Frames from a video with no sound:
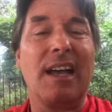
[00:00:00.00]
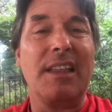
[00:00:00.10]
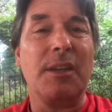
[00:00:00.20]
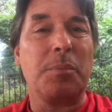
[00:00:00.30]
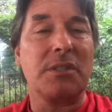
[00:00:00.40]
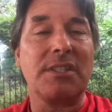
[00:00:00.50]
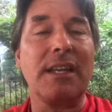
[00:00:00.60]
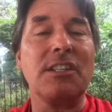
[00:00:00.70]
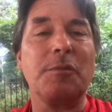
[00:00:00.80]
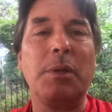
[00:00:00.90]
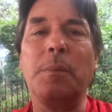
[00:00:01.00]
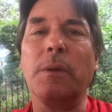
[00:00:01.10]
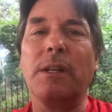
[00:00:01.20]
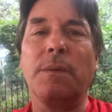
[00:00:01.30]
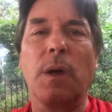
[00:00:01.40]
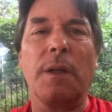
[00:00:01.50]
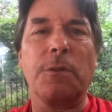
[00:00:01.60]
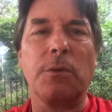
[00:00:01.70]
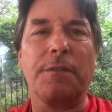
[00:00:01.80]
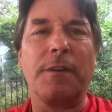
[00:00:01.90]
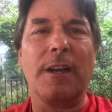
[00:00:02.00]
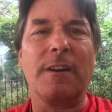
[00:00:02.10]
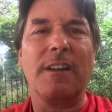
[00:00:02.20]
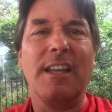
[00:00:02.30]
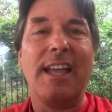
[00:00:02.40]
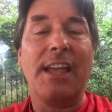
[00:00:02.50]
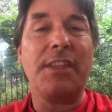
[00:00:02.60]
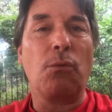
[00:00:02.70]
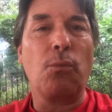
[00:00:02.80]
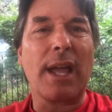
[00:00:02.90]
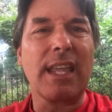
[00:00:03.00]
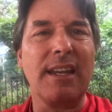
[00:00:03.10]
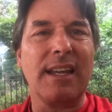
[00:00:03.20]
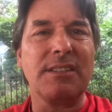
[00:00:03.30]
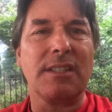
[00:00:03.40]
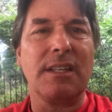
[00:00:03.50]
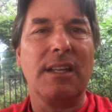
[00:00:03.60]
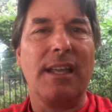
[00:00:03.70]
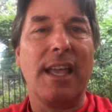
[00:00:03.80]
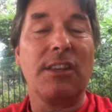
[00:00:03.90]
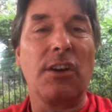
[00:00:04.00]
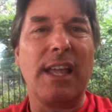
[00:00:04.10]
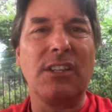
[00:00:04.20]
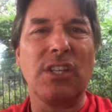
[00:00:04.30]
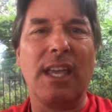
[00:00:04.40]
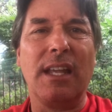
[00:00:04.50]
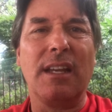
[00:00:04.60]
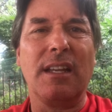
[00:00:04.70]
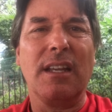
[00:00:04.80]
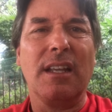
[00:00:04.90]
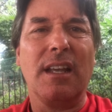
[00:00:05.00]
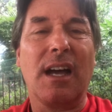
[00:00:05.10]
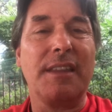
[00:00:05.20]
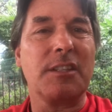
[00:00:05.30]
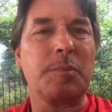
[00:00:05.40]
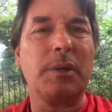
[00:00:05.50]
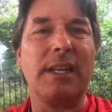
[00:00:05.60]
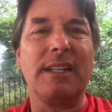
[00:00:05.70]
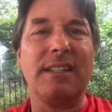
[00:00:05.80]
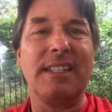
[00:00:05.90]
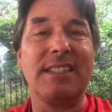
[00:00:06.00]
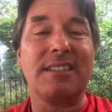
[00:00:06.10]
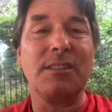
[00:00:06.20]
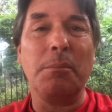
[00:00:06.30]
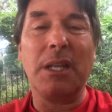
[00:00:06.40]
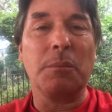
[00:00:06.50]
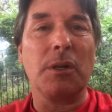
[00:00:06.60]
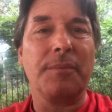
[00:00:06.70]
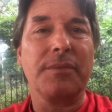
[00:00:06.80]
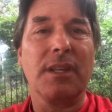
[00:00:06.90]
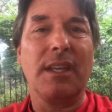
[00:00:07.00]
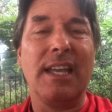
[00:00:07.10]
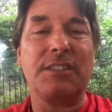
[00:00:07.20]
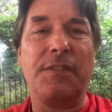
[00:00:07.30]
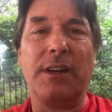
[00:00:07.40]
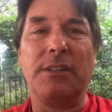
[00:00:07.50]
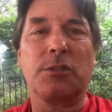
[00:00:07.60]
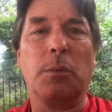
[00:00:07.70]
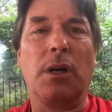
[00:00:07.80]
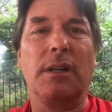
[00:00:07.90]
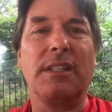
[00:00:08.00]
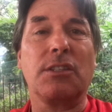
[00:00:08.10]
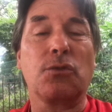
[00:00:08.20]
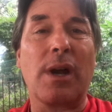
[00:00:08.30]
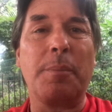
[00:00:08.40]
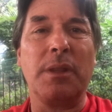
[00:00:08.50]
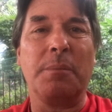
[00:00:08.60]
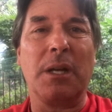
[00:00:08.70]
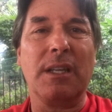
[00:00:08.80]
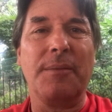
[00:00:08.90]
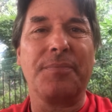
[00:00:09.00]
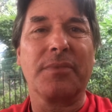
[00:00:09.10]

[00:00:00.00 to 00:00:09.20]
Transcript: the percentage of people that have gone through the fire and that recognize it and are educated on this planet is still minimal. It's very small. It's a drop in the bucket.